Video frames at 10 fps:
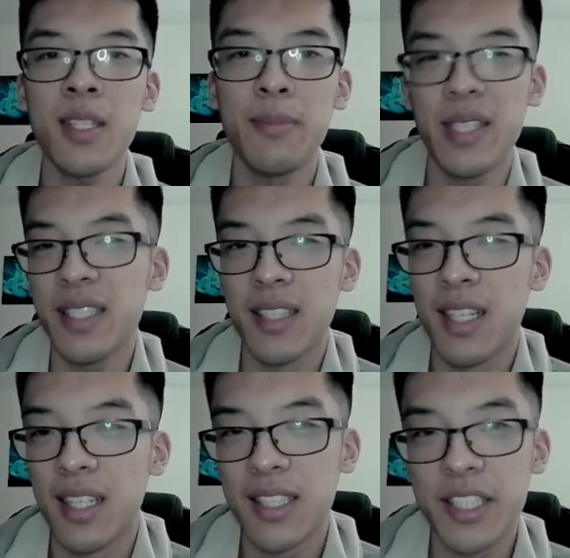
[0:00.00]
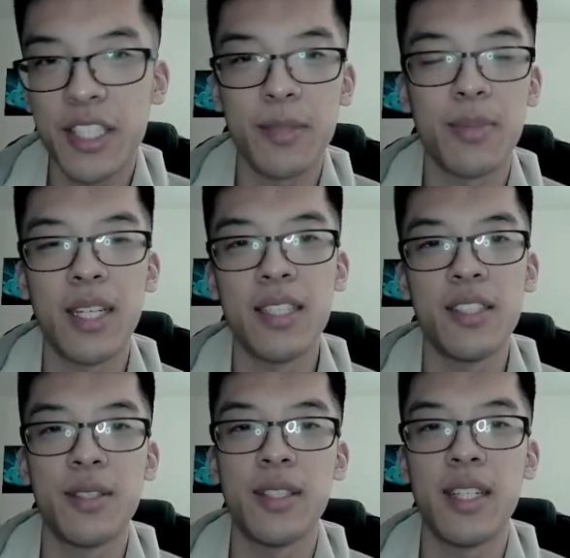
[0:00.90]
But let's just jump right
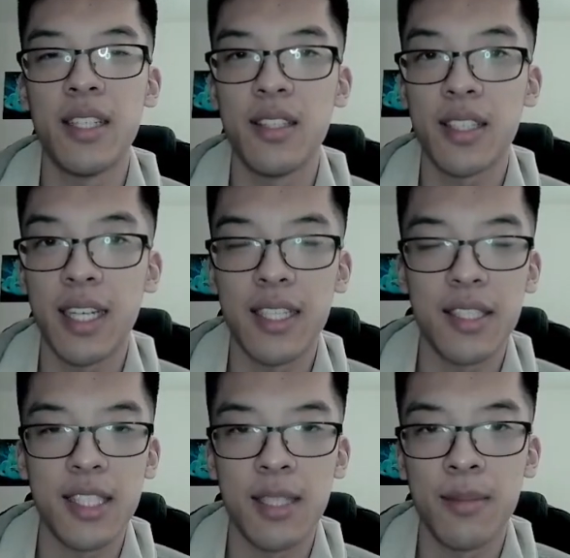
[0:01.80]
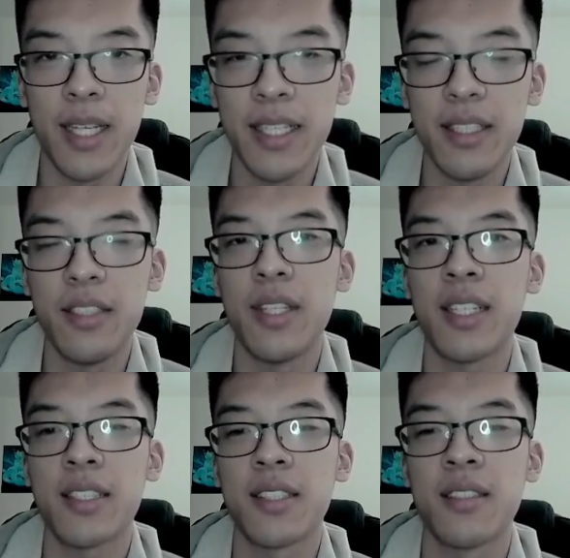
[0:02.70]
into it and look at some 8 new
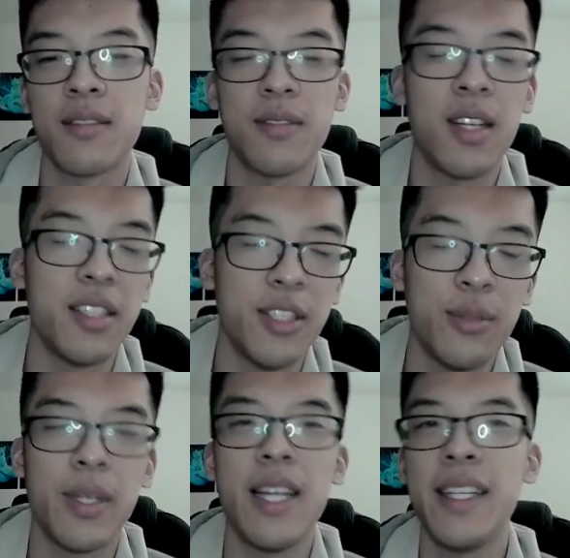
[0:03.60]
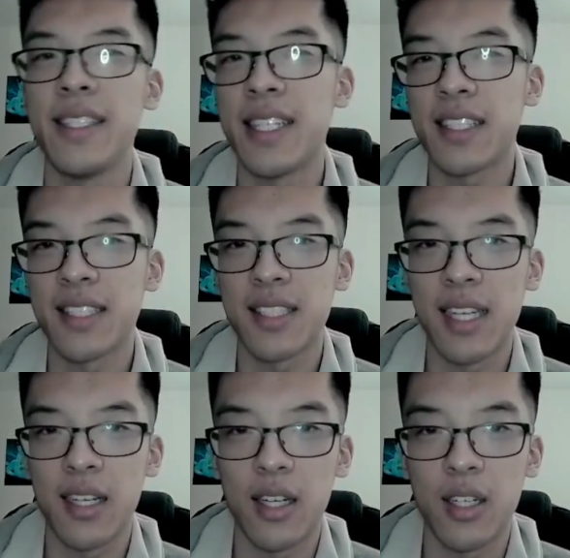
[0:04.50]
decks, not new, but 8 decks
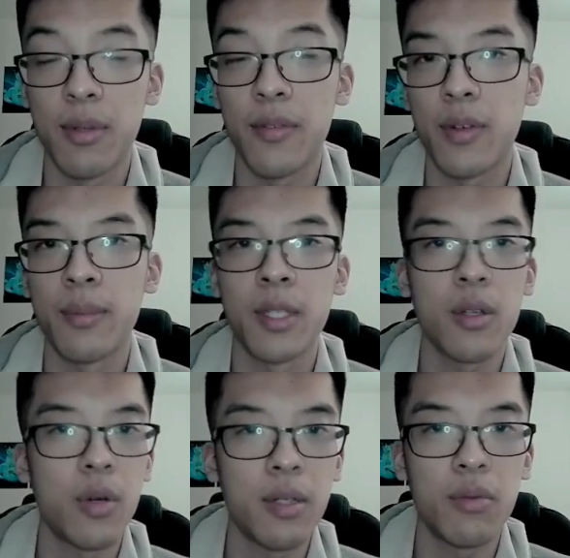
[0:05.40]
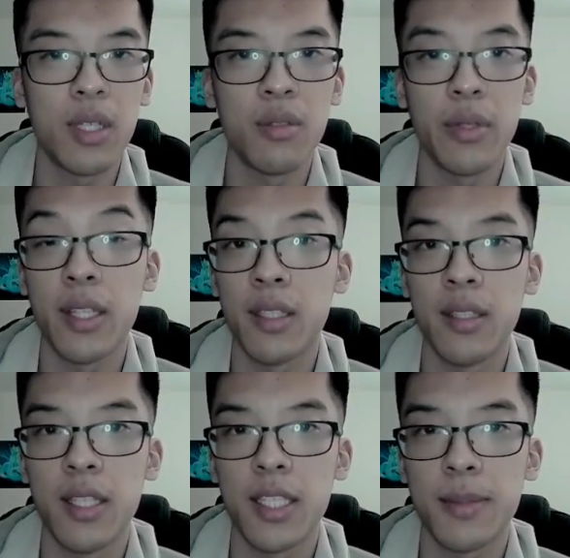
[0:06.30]
that are performing quite well within
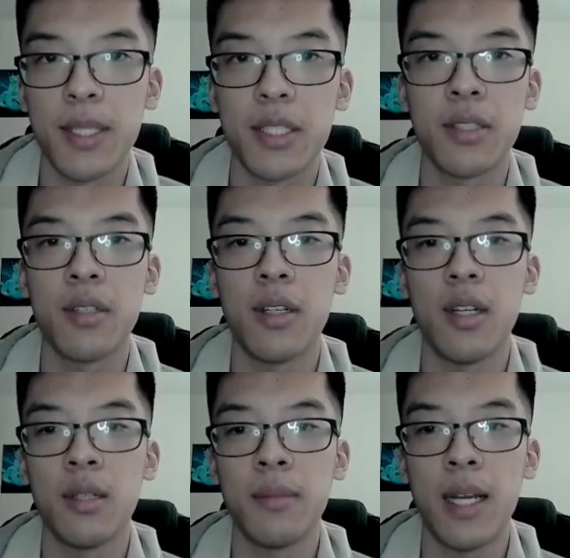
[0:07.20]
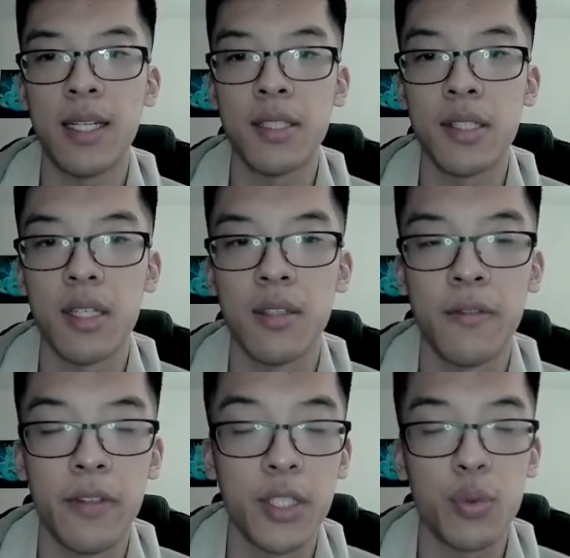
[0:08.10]
the expansion as
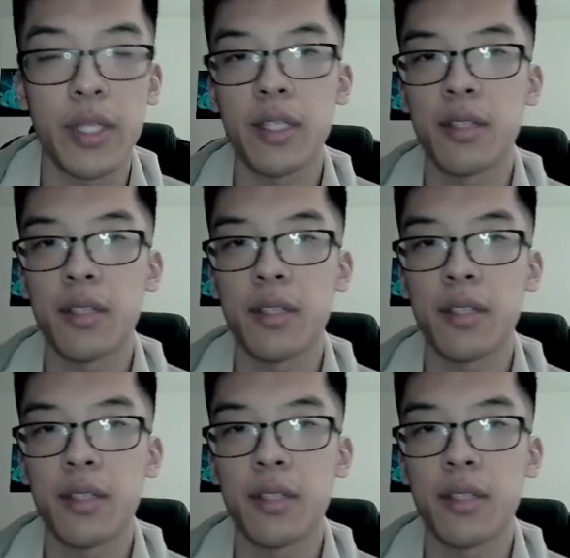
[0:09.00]
of this week.